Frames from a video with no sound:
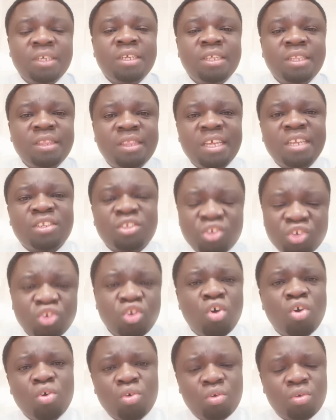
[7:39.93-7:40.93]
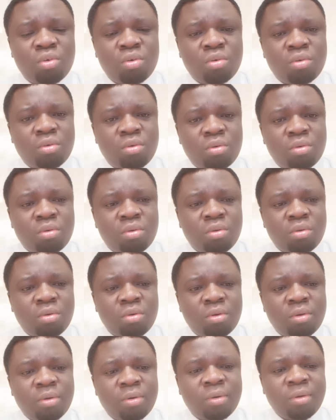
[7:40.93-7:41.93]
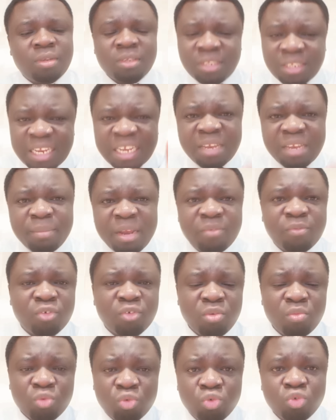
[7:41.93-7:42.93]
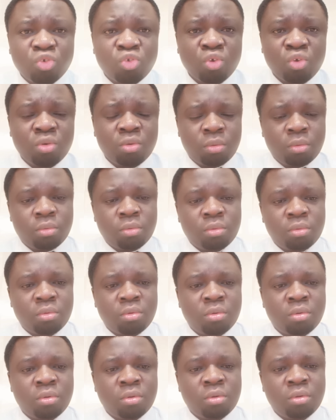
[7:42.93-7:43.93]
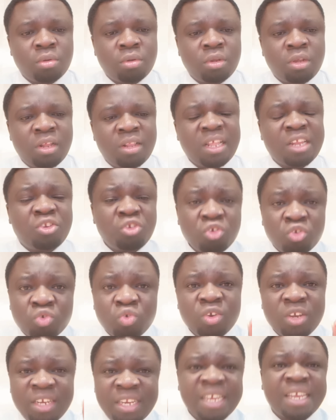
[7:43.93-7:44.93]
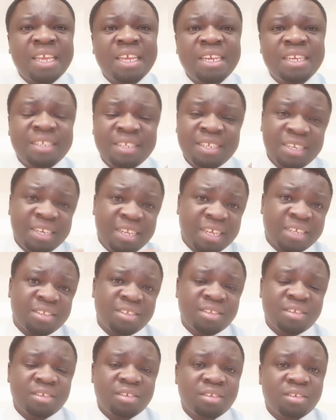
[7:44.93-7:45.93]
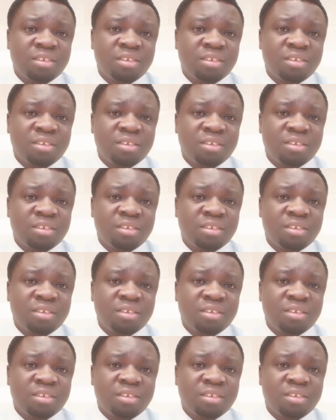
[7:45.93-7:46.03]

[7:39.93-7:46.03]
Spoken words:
There's no statement from Ruto that you should take it serious.